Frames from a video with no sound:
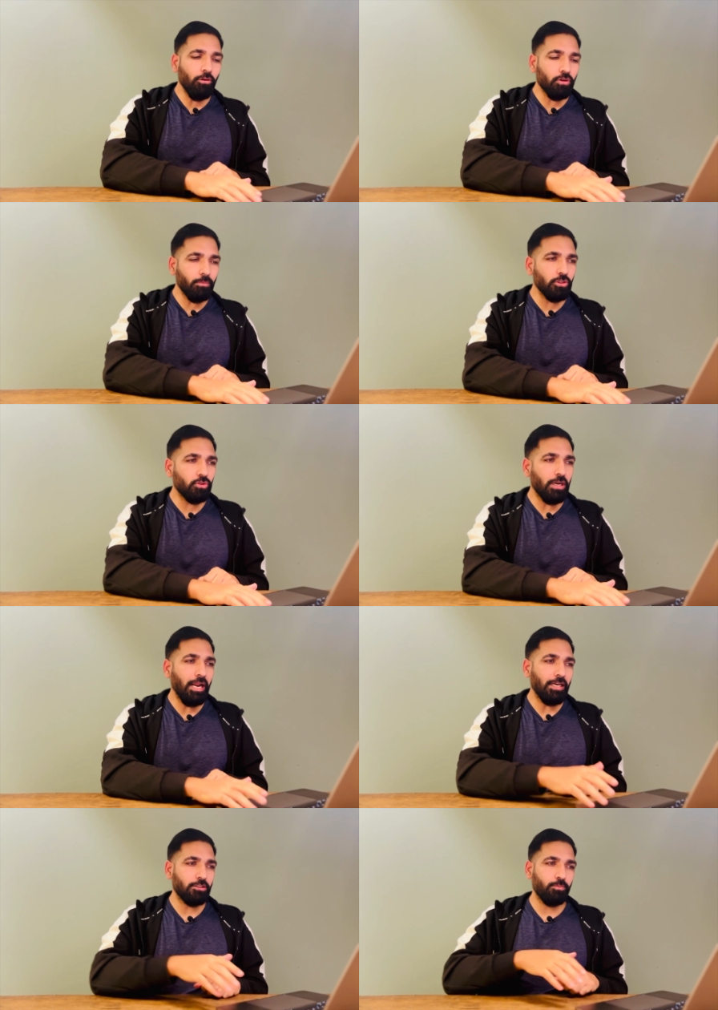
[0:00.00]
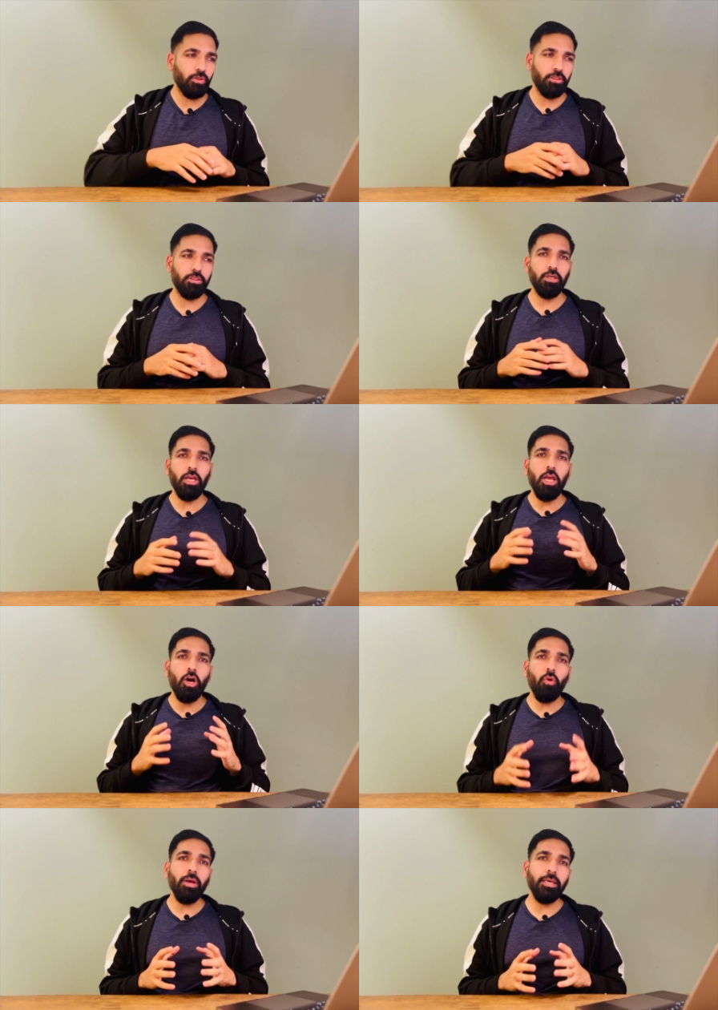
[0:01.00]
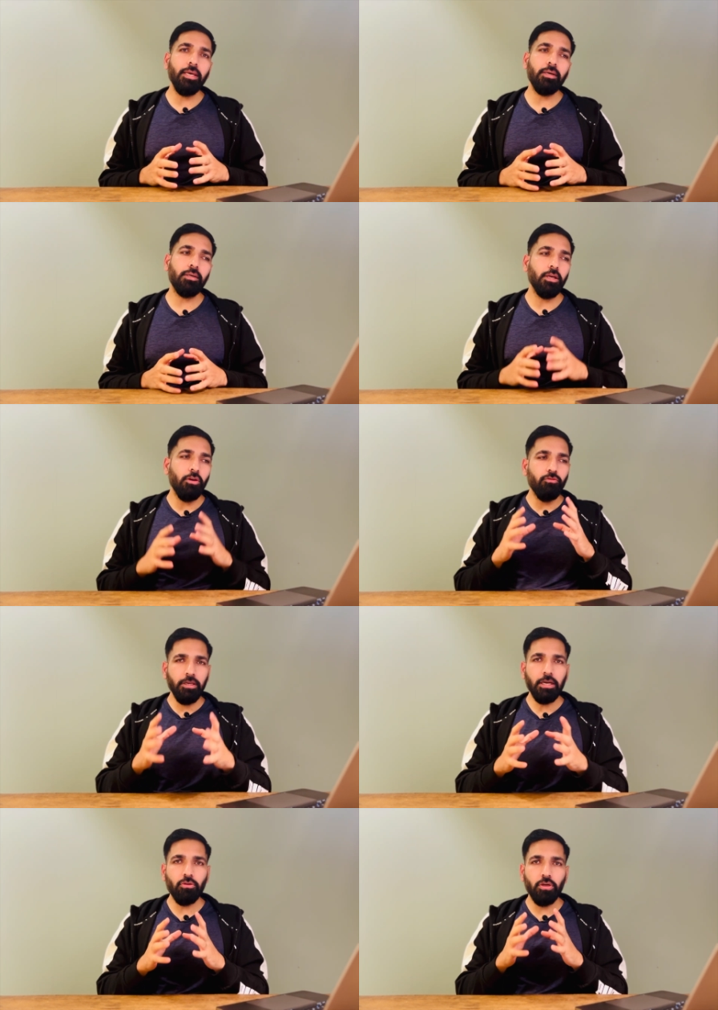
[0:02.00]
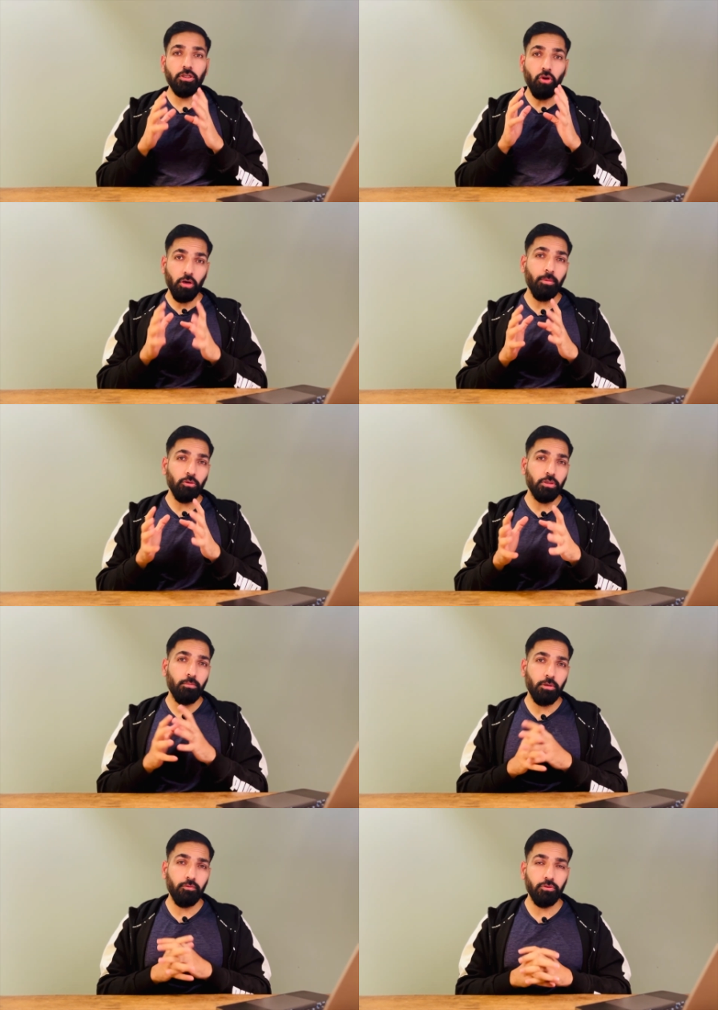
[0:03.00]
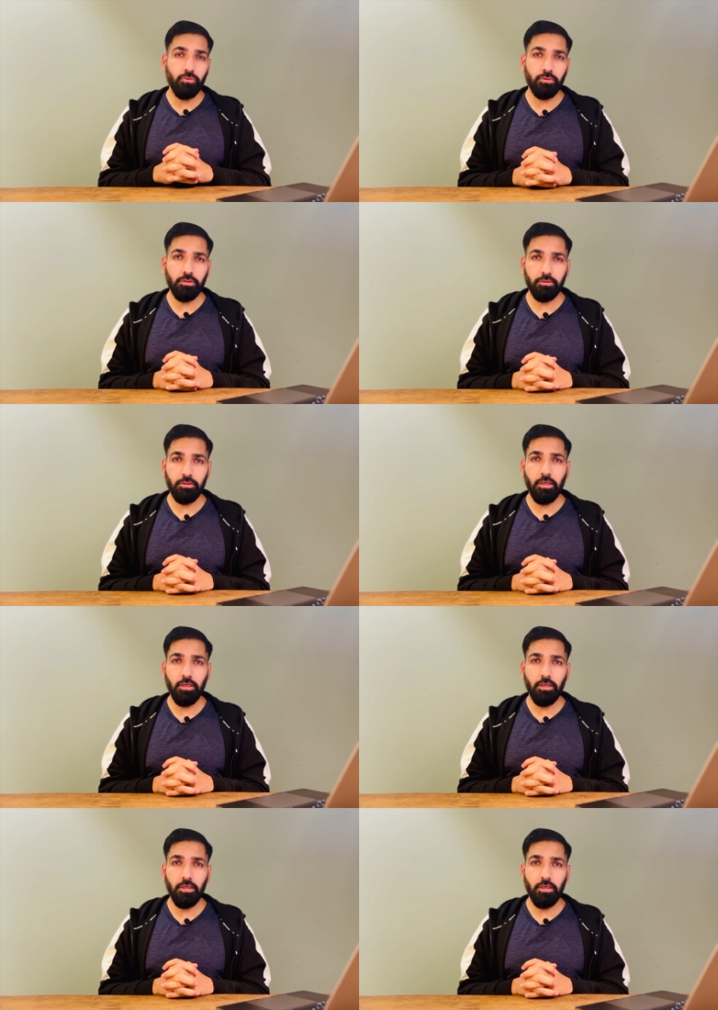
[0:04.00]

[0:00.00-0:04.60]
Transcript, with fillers: coming to the last point. Over here, we are going to talk about the number of users.